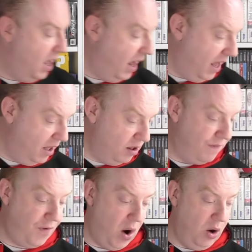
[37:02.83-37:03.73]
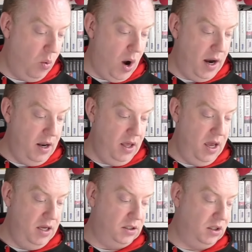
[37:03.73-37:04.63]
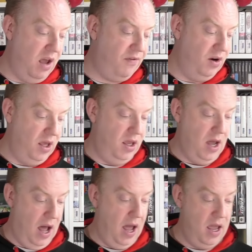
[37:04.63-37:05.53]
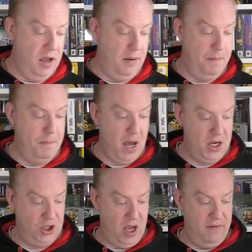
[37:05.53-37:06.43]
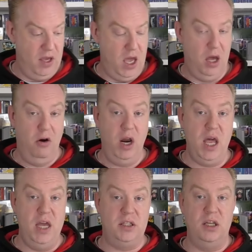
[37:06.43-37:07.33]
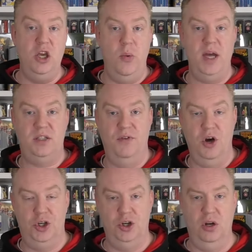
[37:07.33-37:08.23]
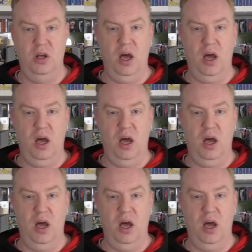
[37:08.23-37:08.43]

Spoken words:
And then the final one is definitely a major heavy hitter. It is a US version.